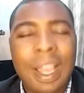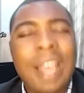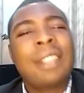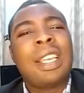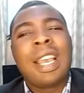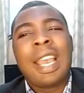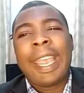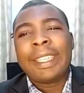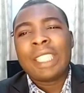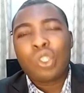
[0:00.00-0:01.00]
See,
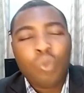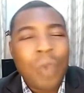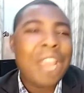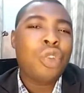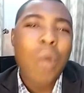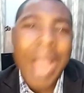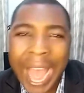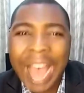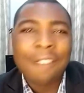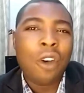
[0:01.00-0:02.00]
it is when you
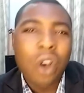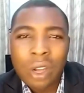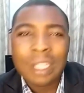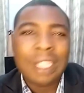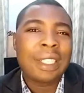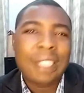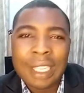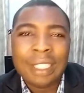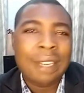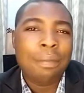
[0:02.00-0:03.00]
have all these
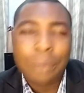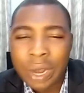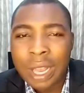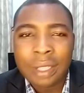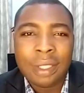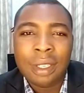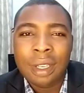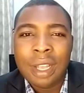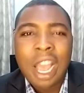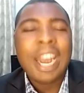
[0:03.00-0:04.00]
things in place,
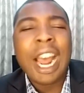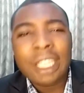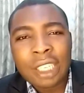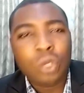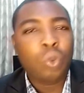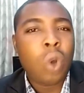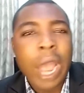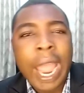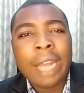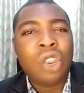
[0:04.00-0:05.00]
that is
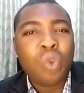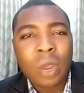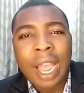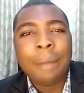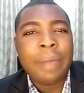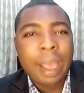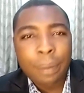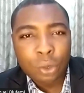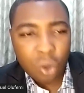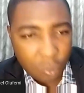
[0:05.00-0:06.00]
when you can be able
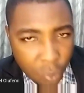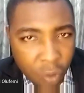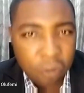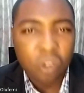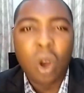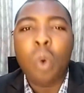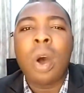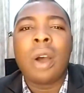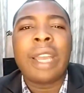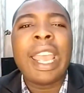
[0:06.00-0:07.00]
to move
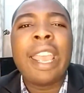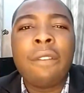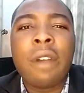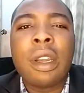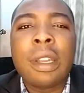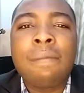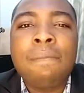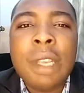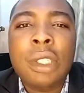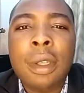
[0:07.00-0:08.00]
forward, even in the
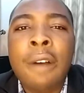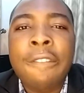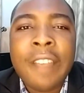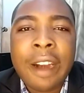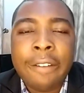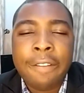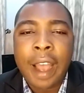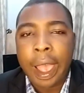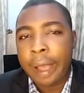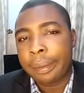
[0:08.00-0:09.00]
midst of fearing fire.